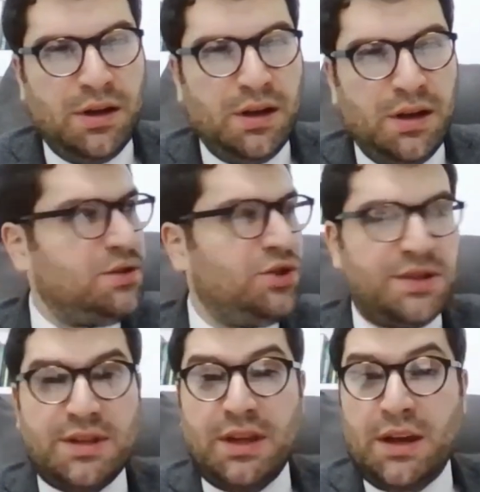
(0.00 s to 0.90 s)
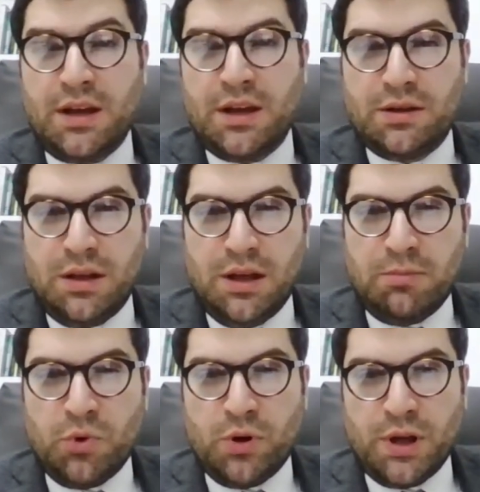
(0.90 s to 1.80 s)
it's just getting the
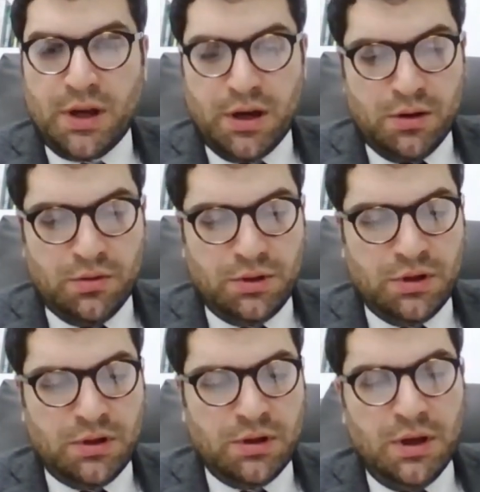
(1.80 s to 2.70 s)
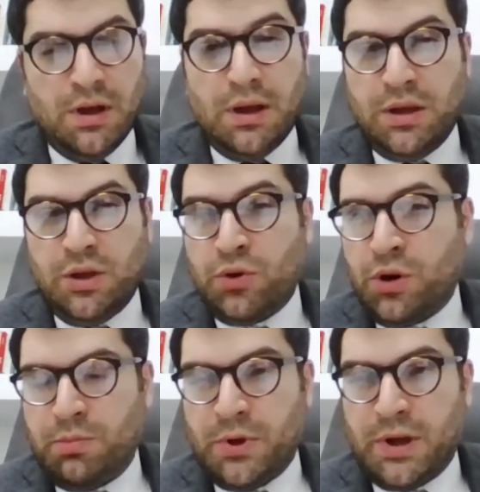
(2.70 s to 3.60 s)
morning out.
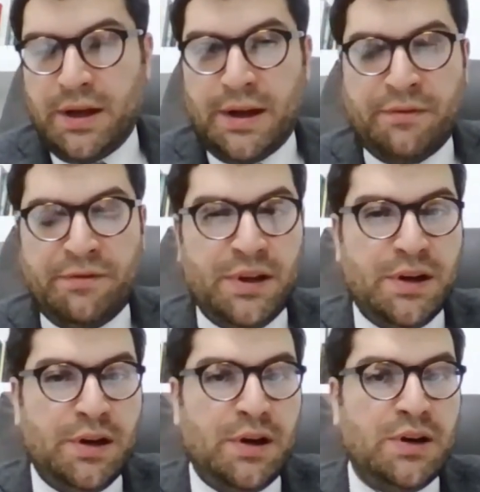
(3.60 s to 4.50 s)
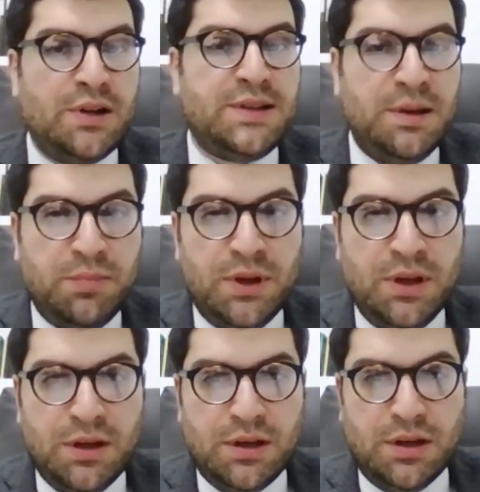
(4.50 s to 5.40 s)
Europe and Africa are
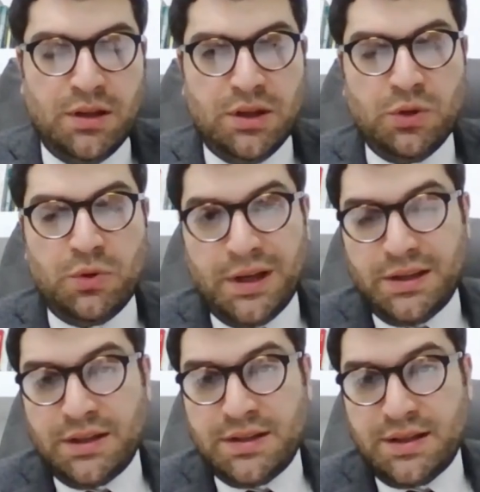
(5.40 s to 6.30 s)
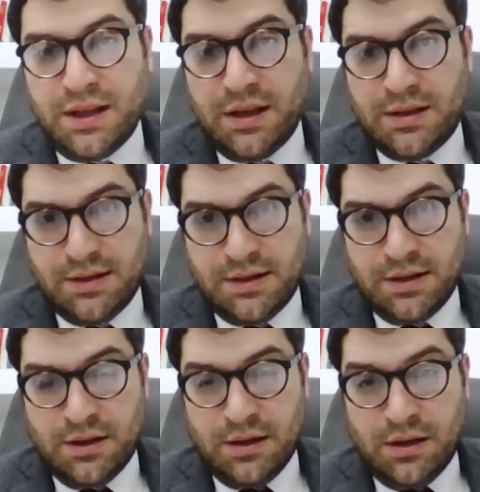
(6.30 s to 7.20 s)
sleeping. In the United
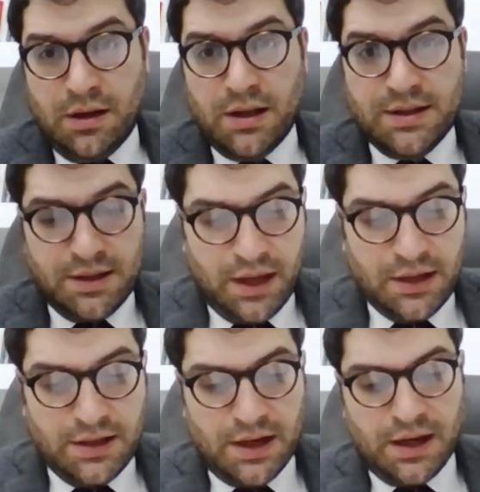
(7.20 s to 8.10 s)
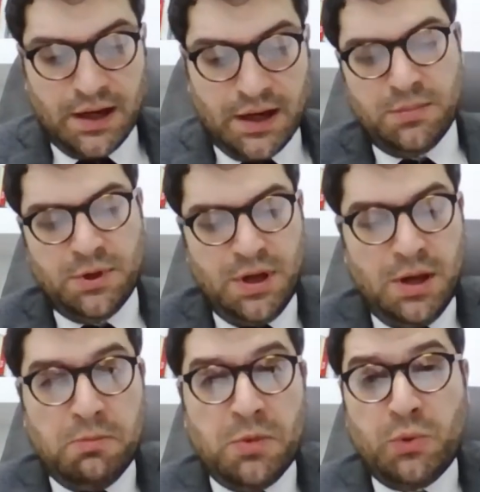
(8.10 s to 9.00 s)
States, it's a daytime.
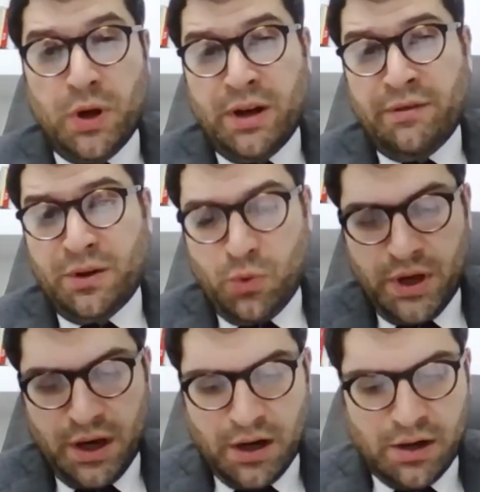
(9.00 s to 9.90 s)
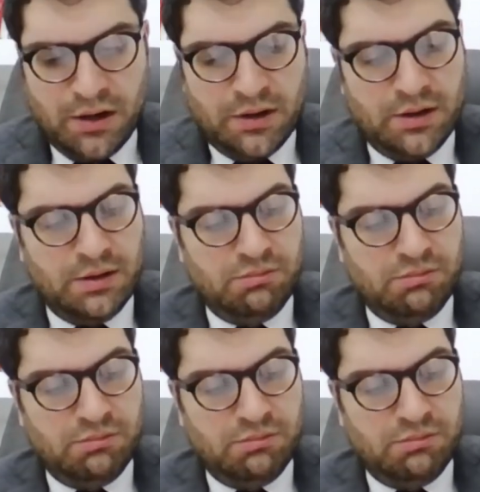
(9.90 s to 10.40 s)
But wherever we are,